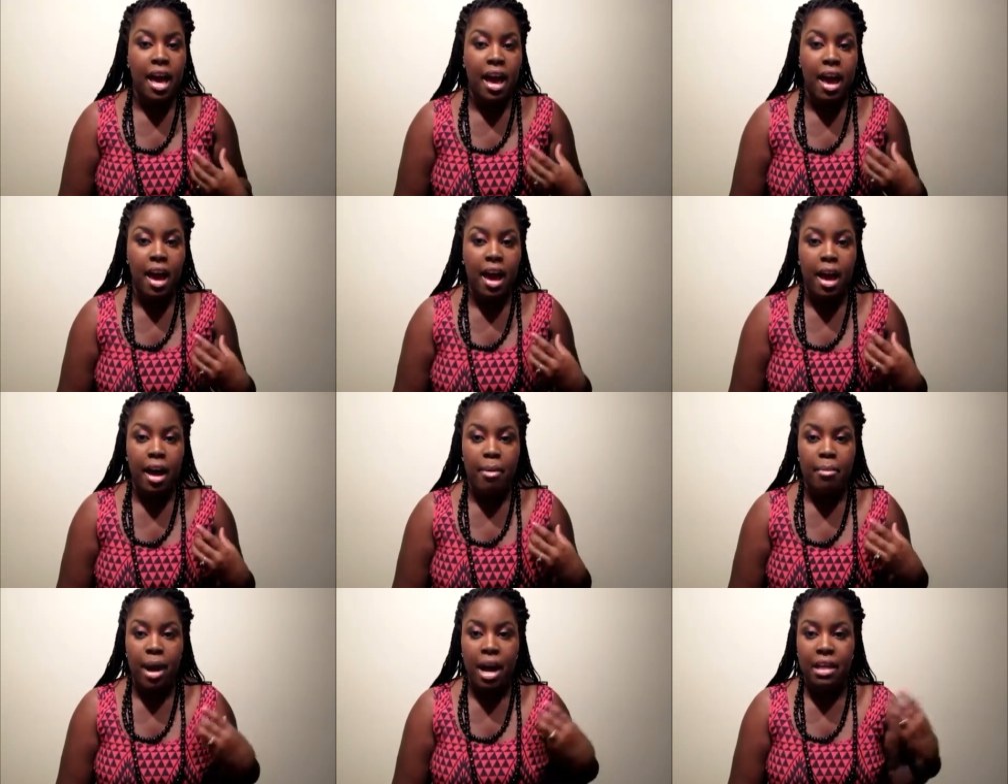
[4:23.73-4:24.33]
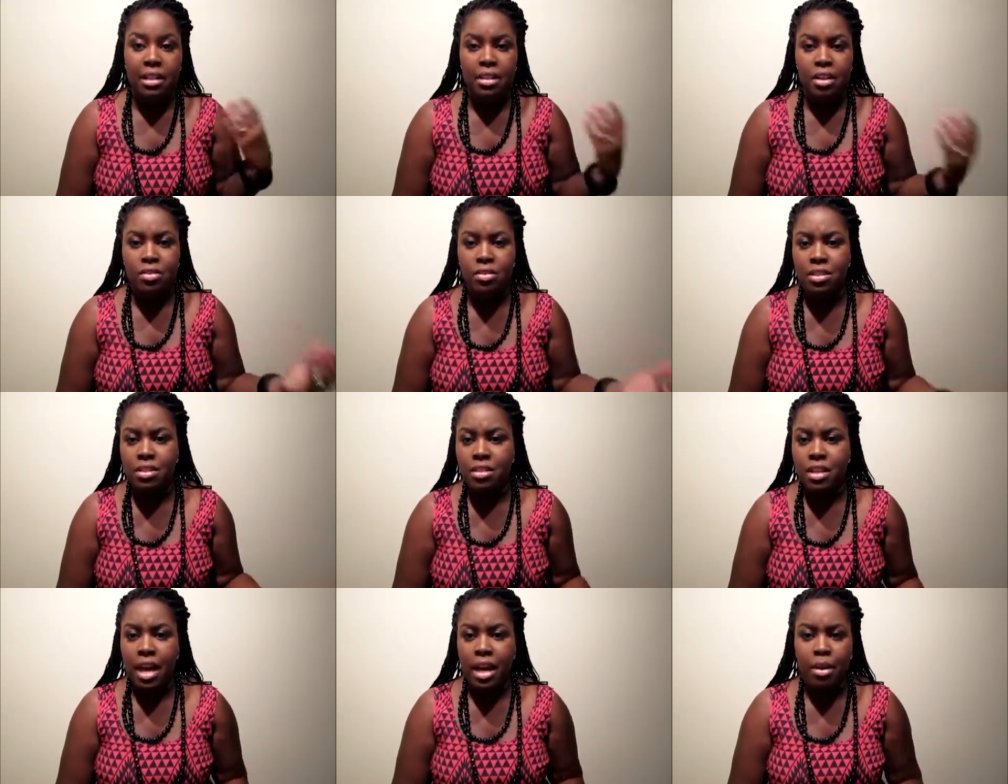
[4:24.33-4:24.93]
I
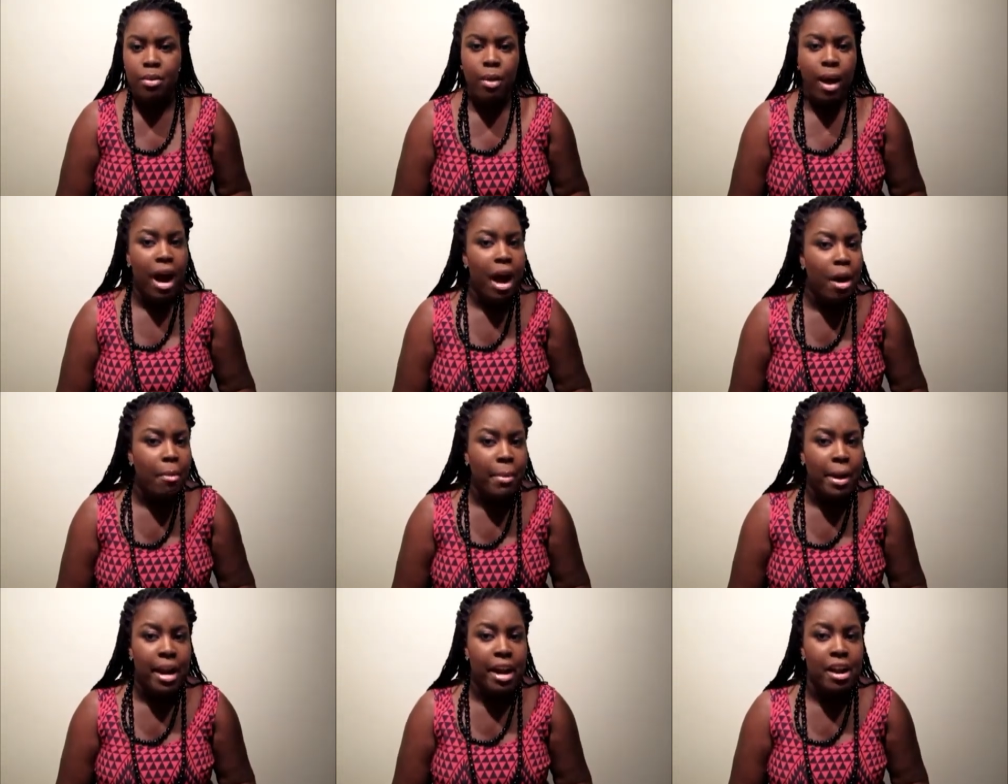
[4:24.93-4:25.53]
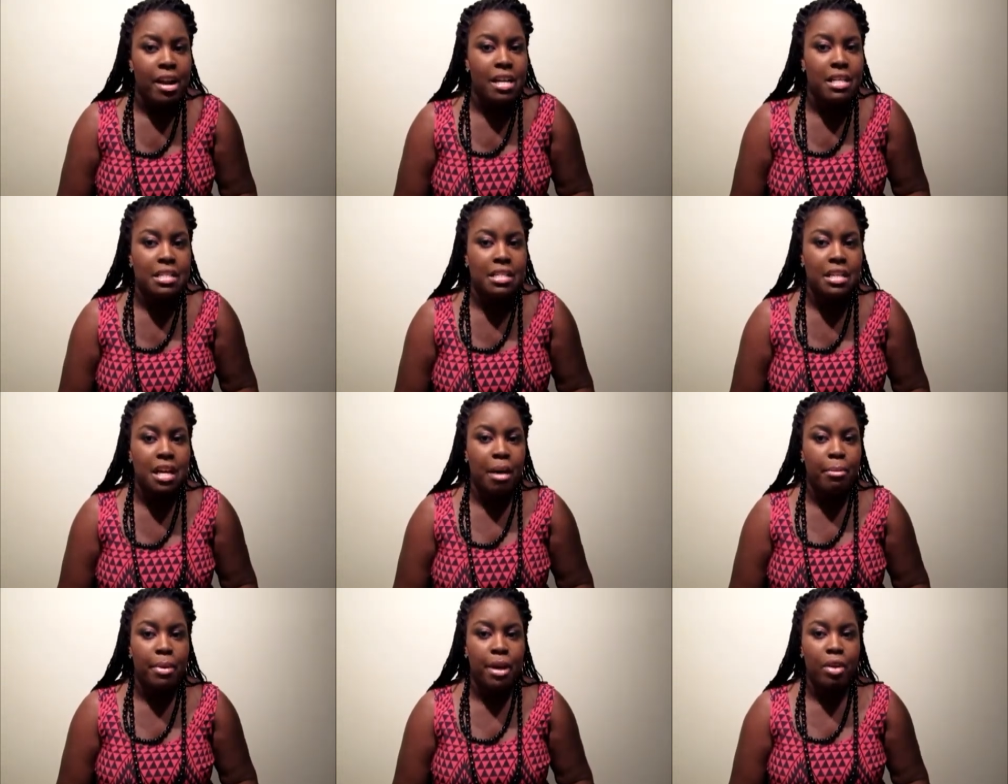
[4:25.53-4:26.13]
noticed, like, wow, my hair isn't
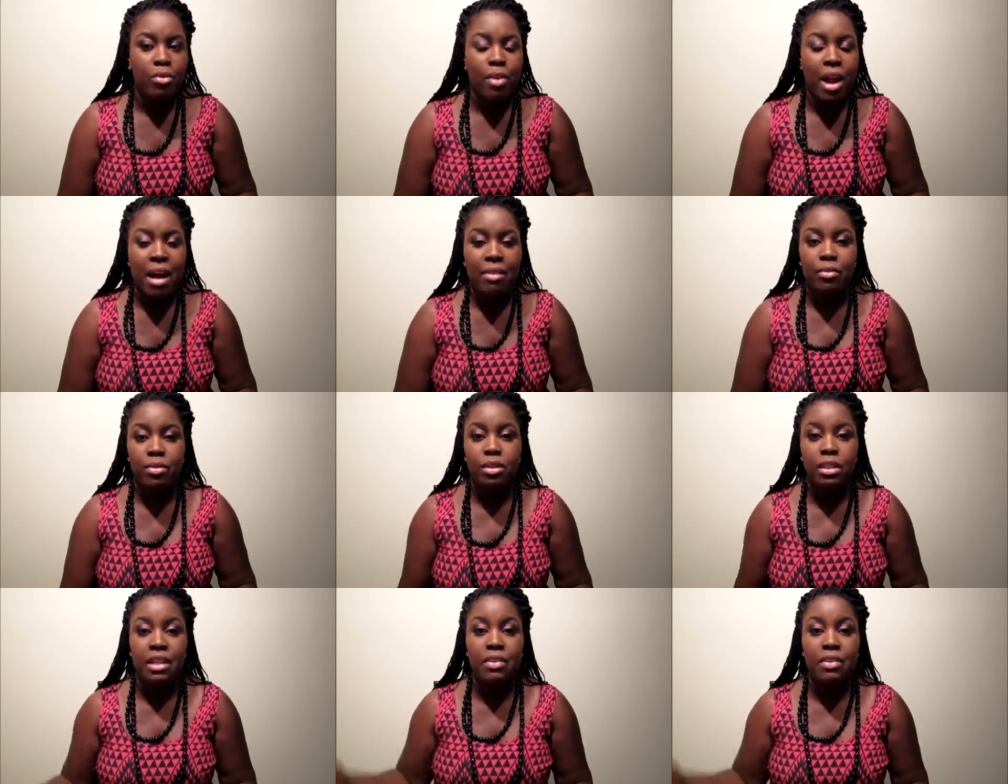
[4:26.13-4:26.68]
coming unraveled.